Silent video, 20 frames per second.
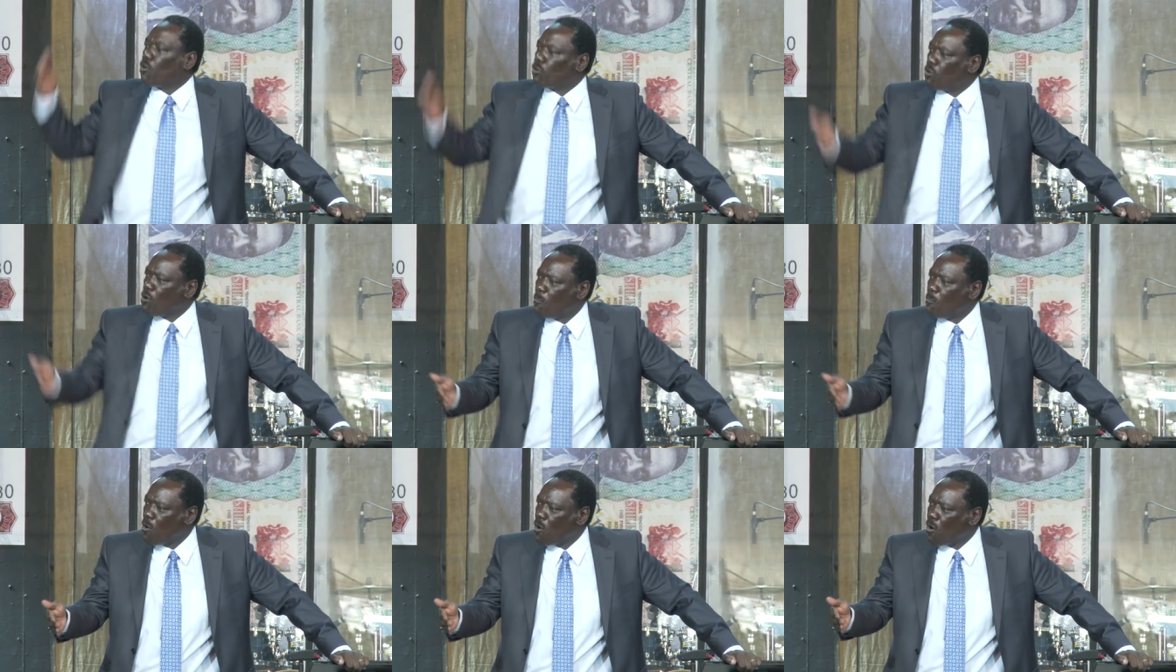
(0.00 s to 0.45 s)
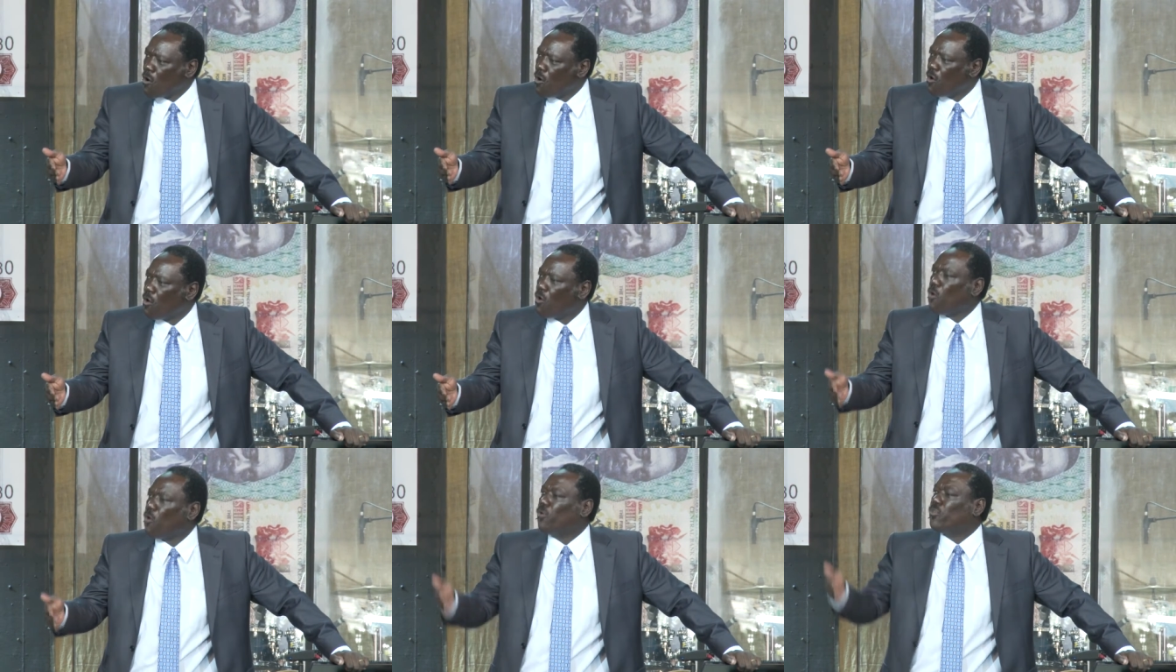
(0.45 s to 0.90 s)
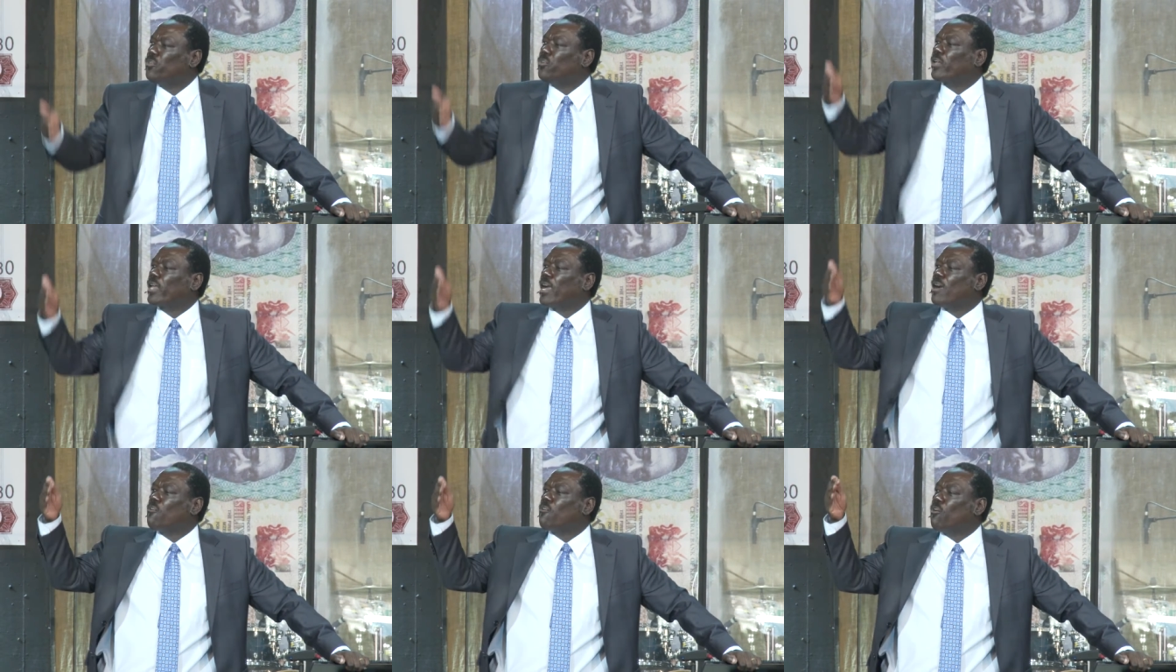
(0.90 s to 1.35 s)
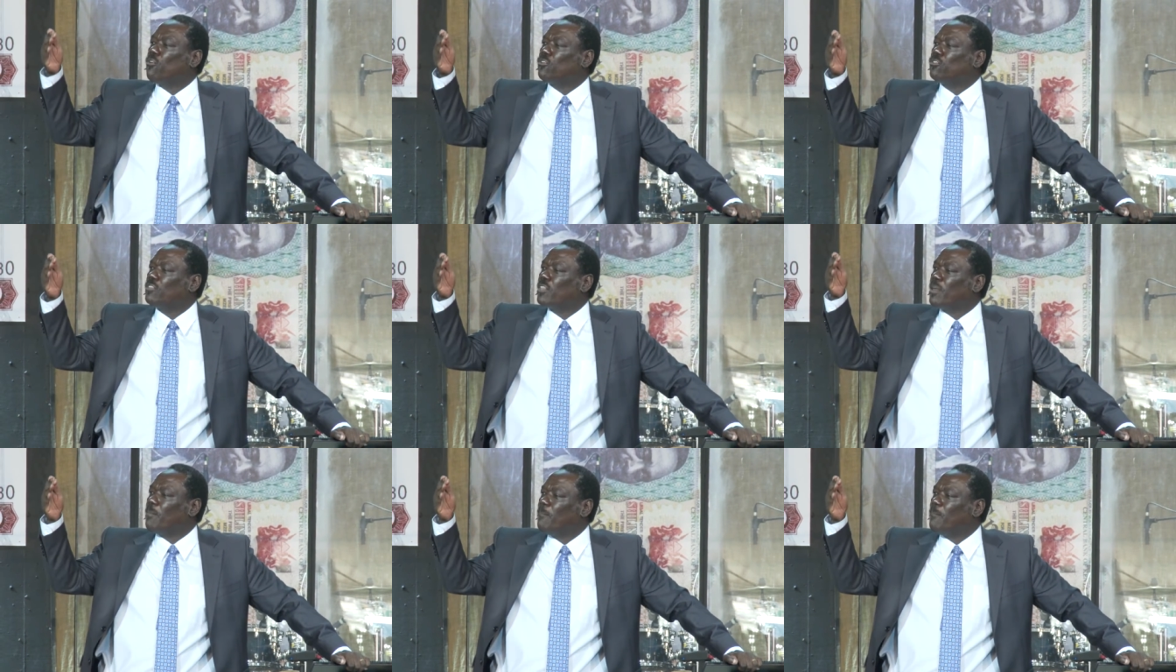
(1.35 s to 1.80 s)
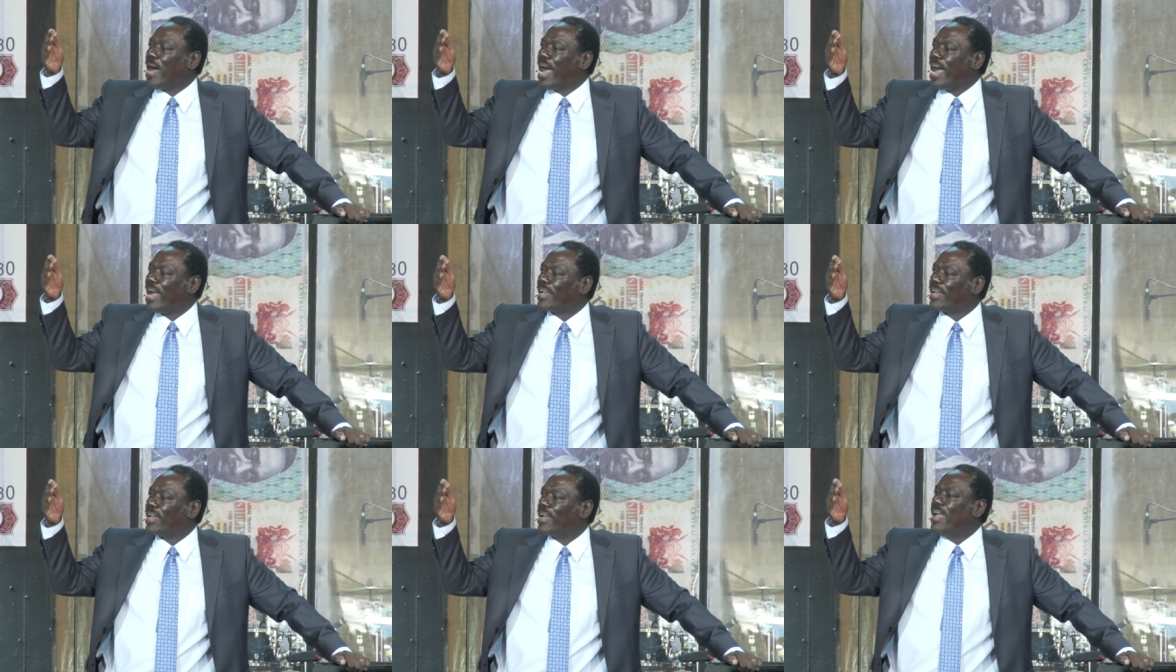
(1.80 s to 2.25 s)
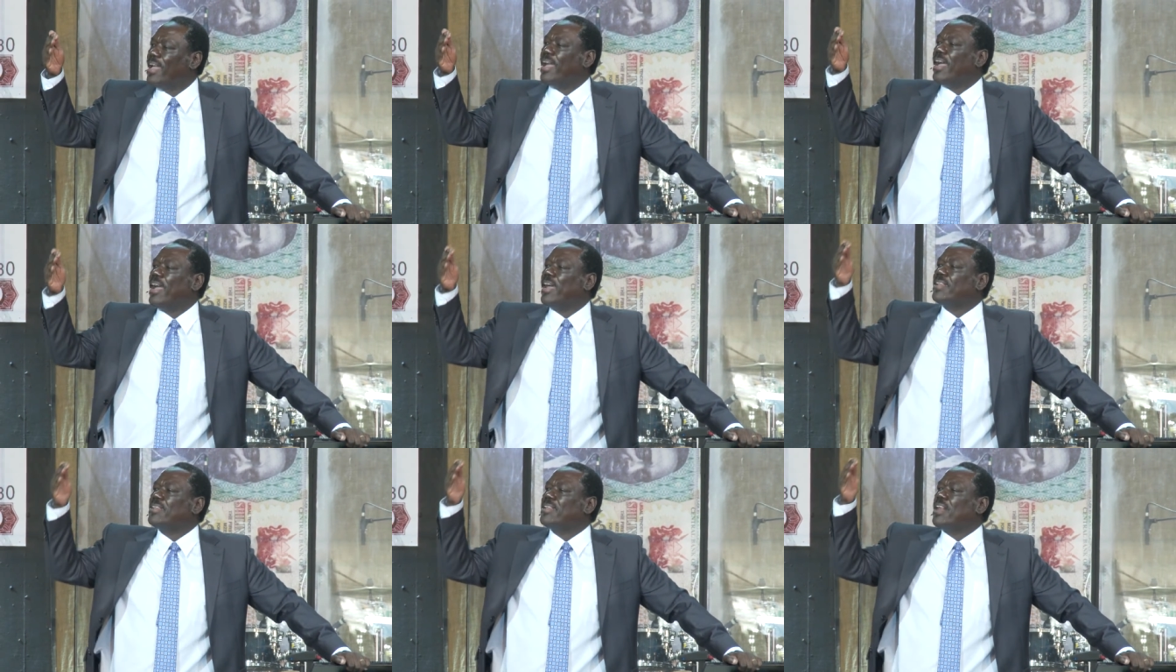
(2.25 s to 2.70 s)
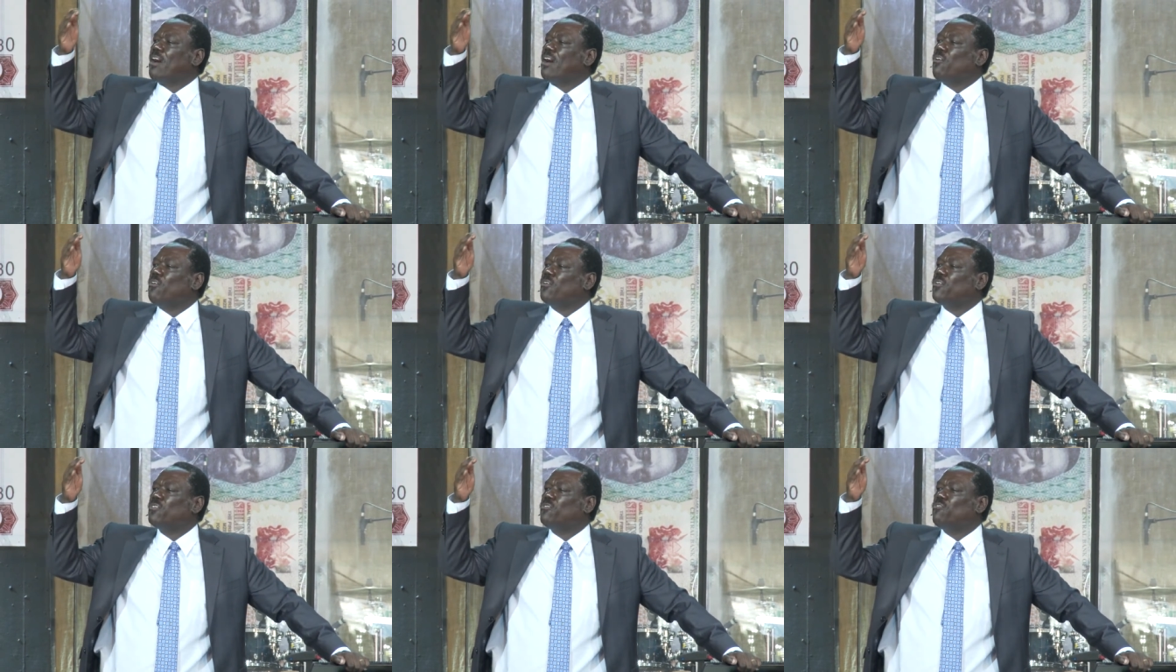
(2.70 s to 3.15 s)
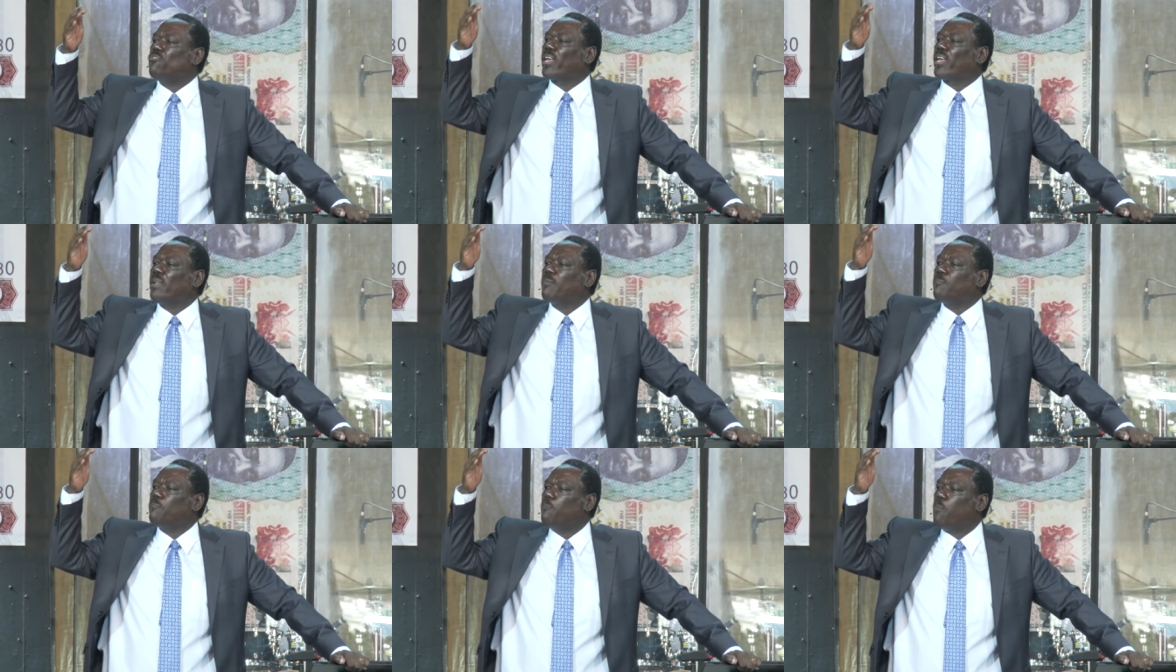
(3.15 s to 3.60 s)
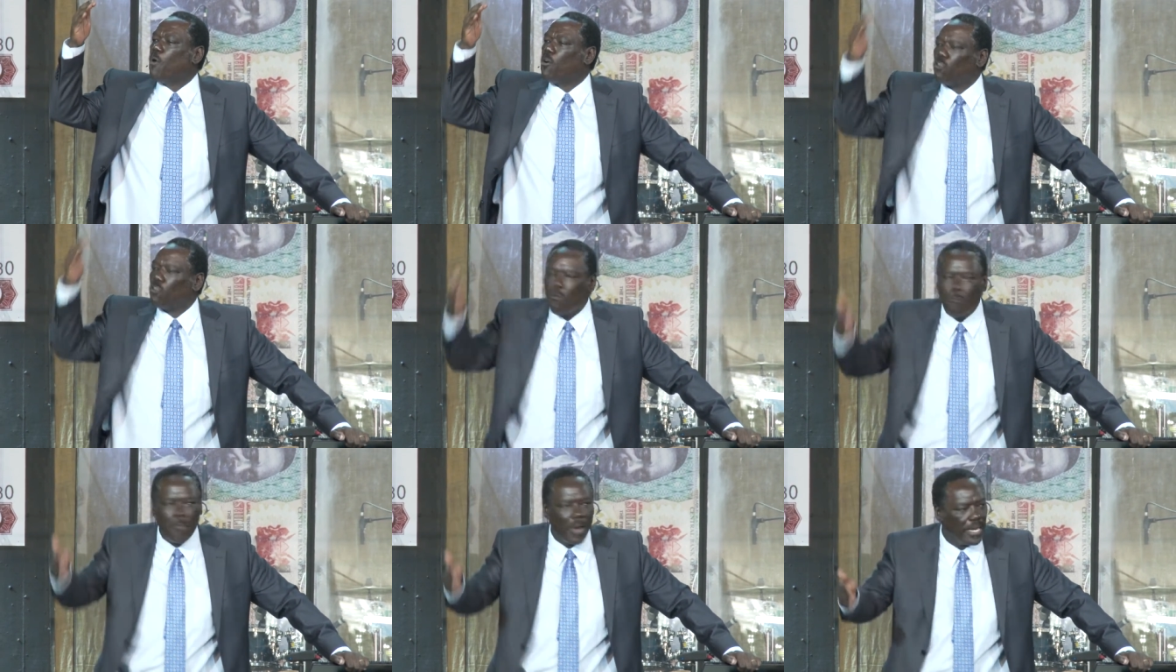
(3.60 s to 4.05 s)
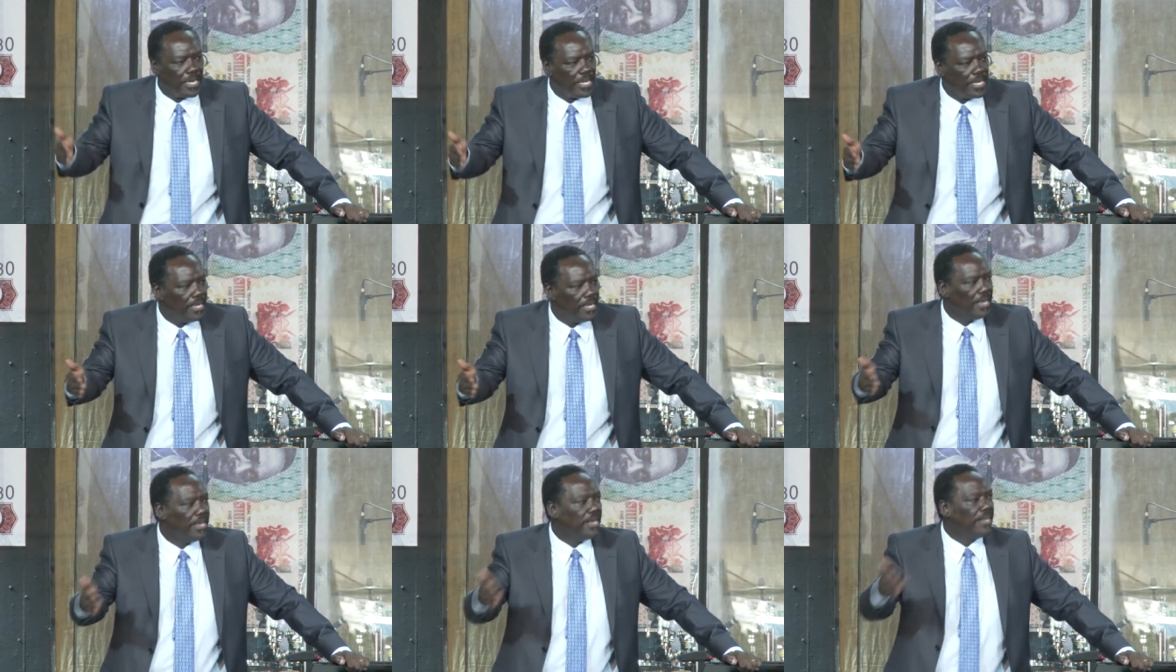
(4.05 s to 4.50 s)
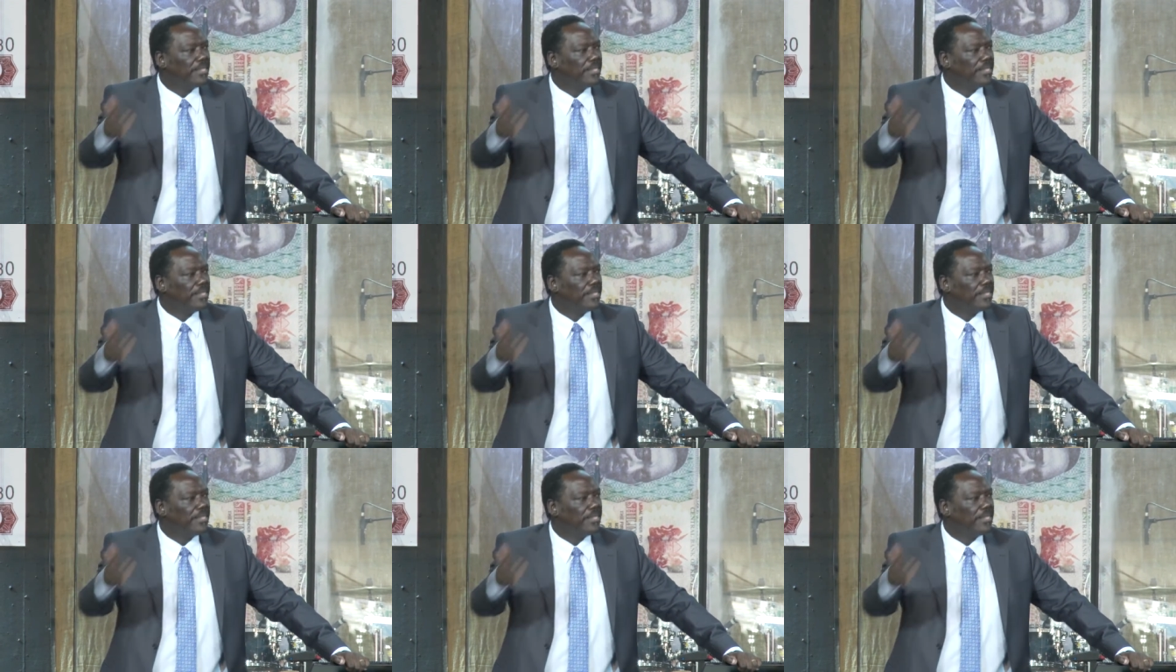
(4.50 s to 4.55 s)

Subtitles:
borrow more, or you can go to the bank, and now you can borrow money,